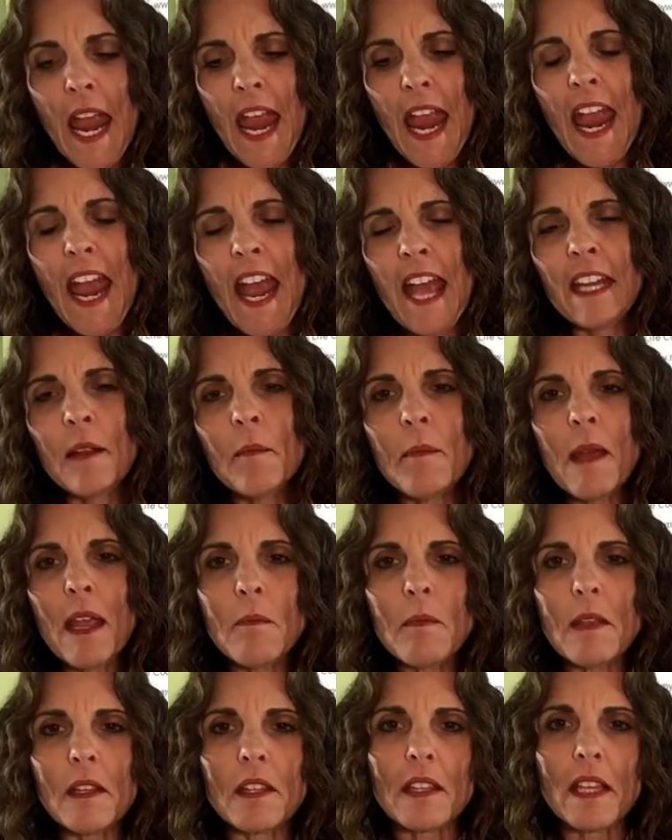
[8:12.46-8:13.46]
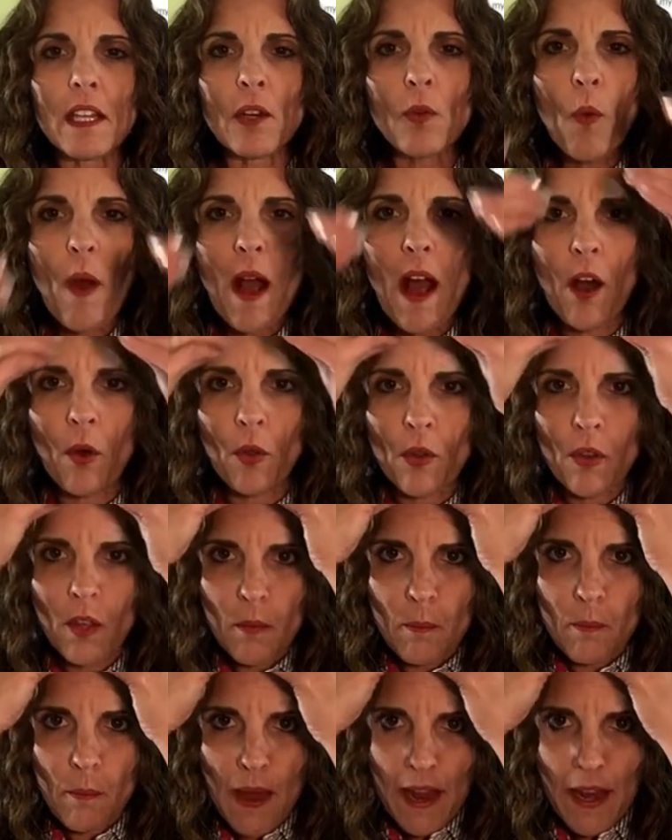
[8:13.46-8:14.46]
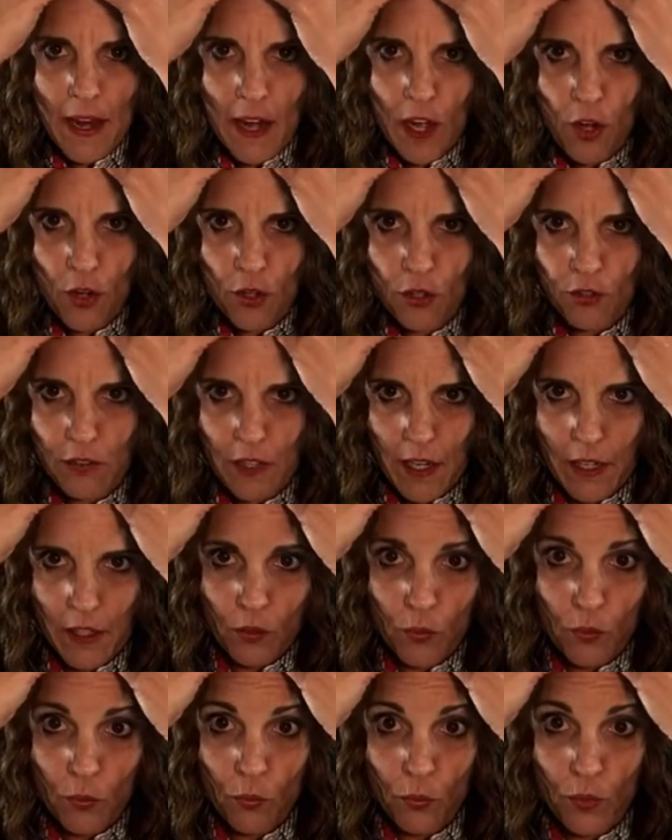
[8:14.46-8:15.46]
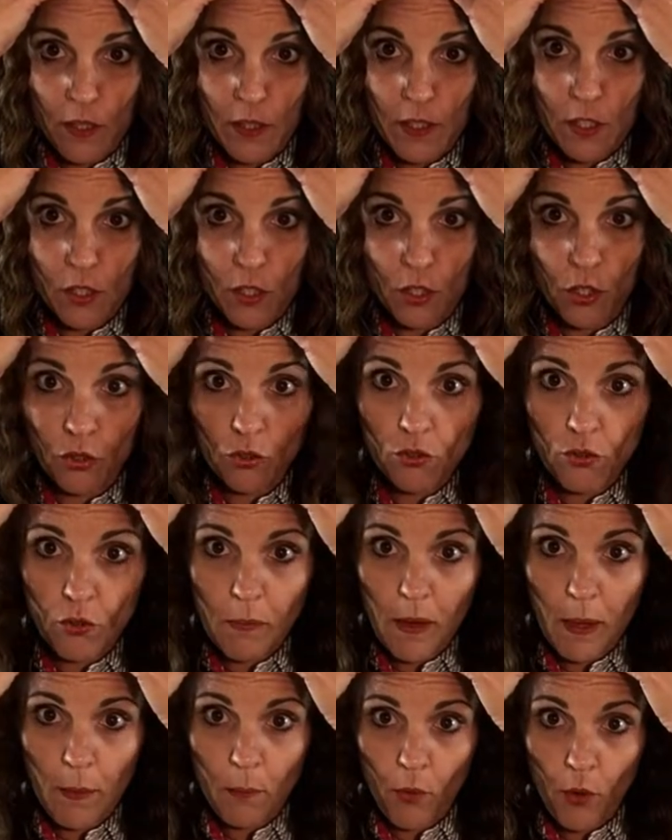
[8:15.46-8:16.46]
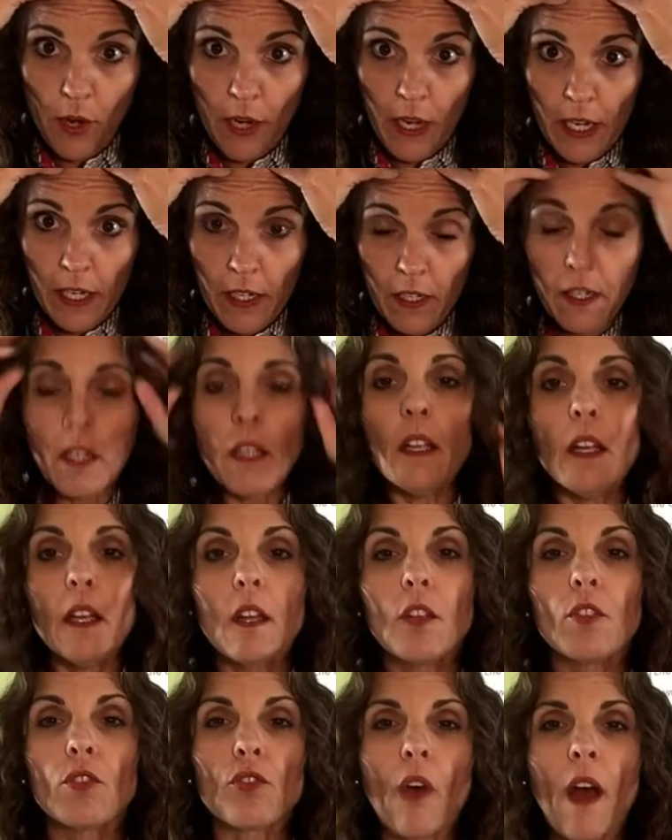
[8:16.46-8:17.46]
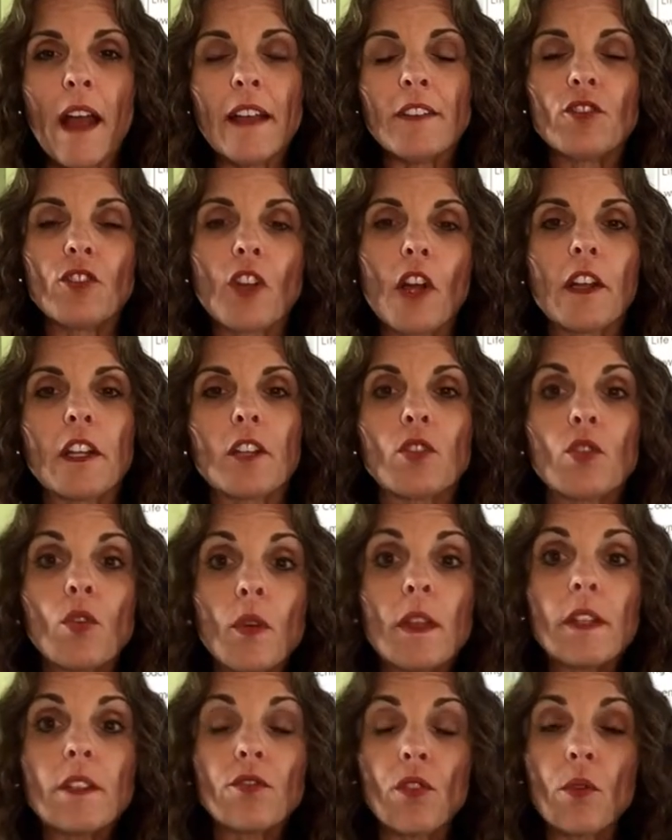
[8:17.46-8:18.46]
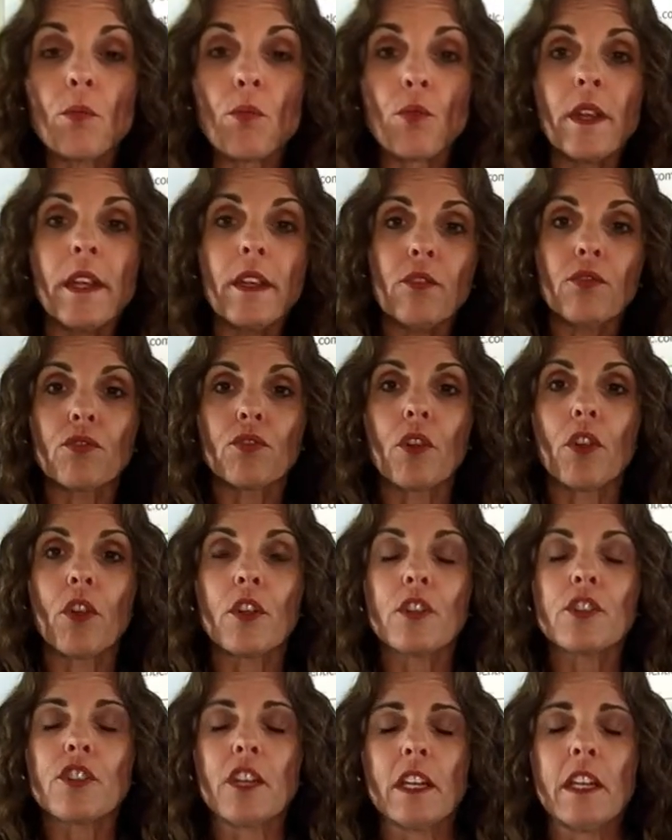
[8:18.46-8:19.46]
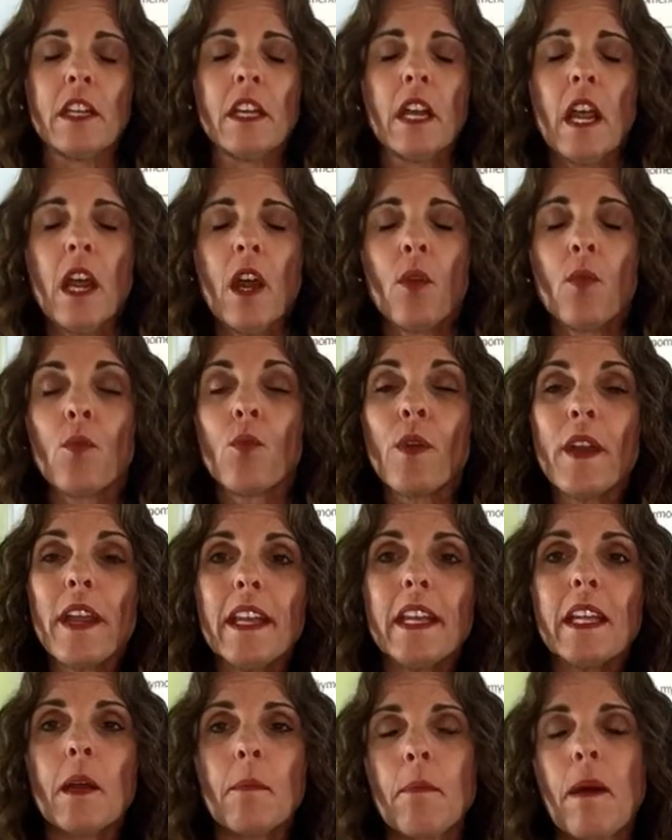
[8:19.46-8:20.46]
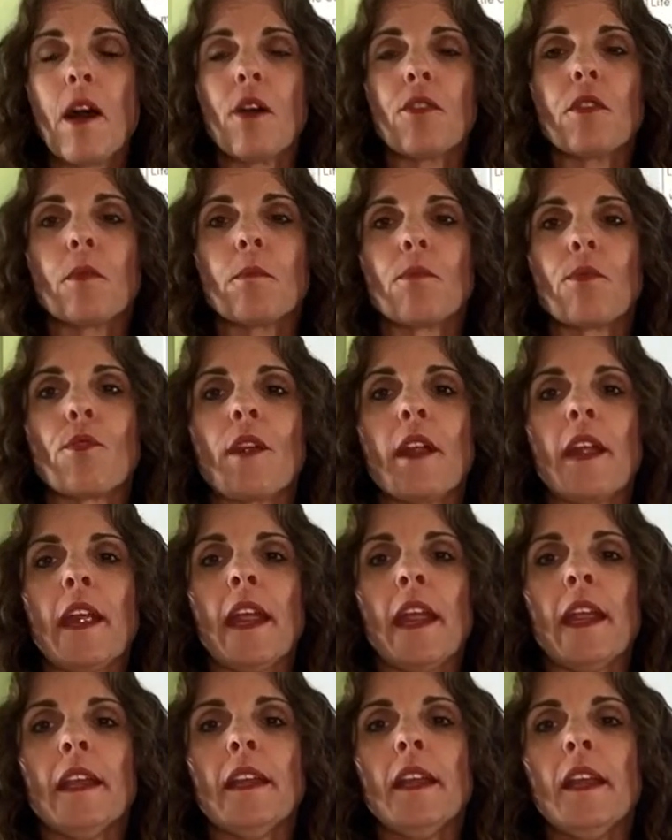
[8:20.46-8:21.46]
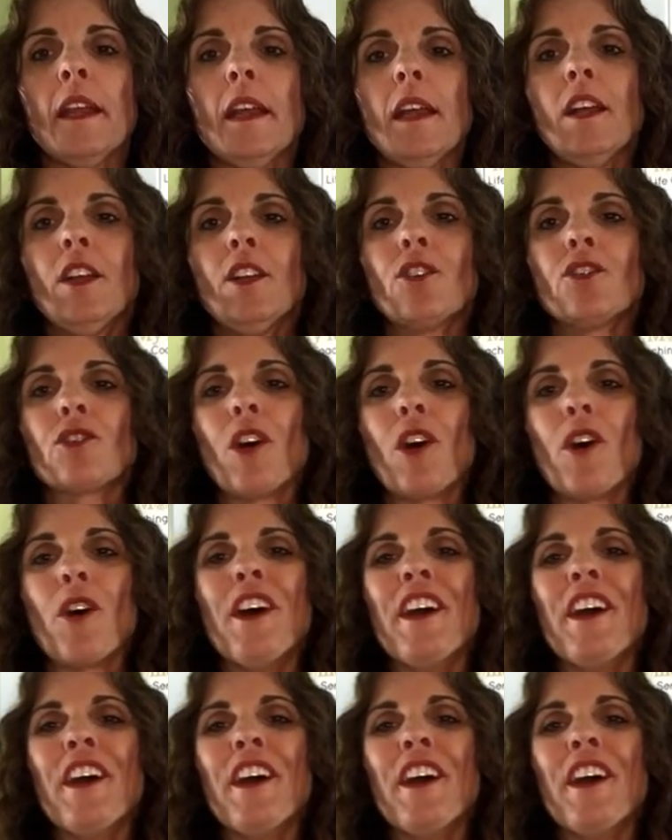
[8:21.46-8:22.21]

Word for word: And it made me think, wow, my hair is like really close to my brain. So I started doing some research and reading about the brain. So